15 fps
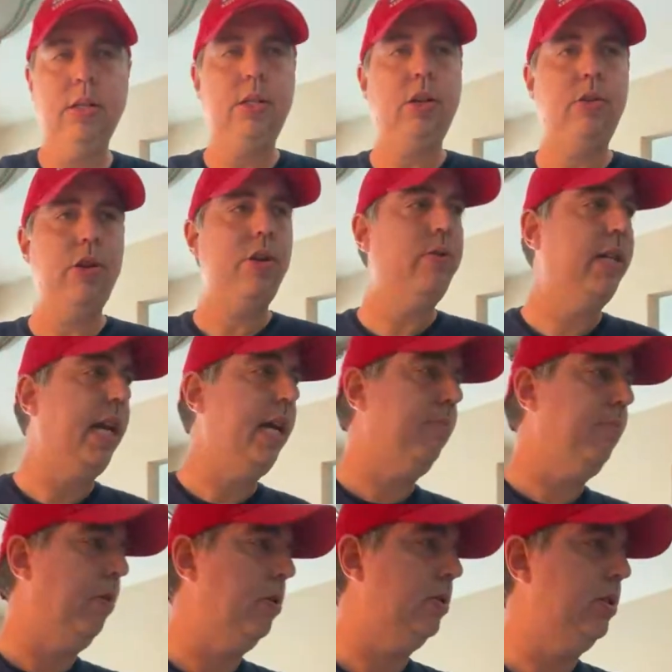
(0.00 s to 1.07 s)
So you
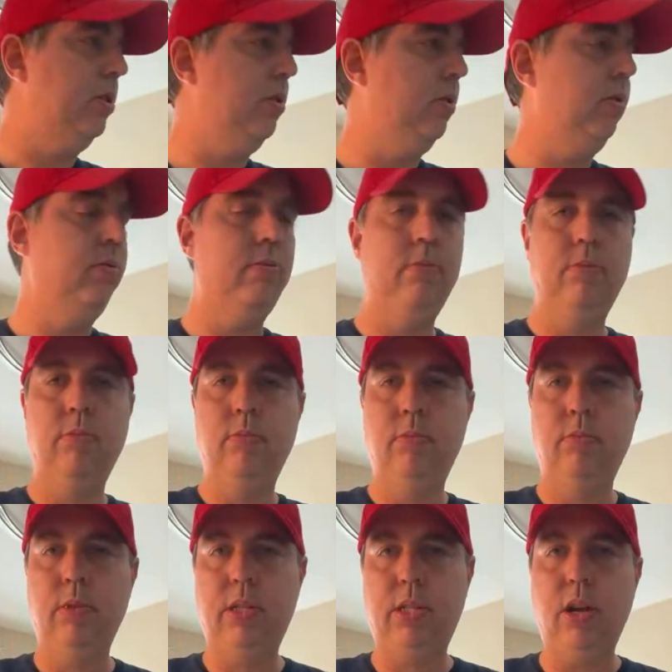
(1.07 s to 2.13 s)
take personal
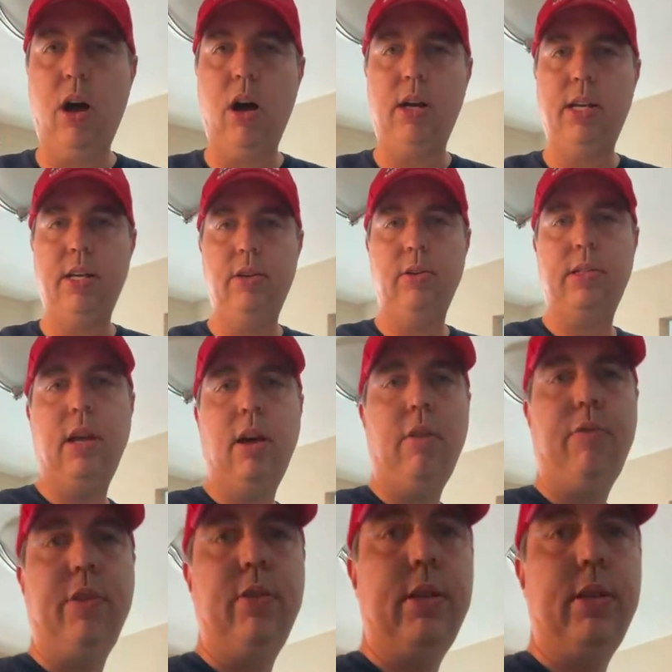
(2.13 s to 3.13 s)
stock in yourself and you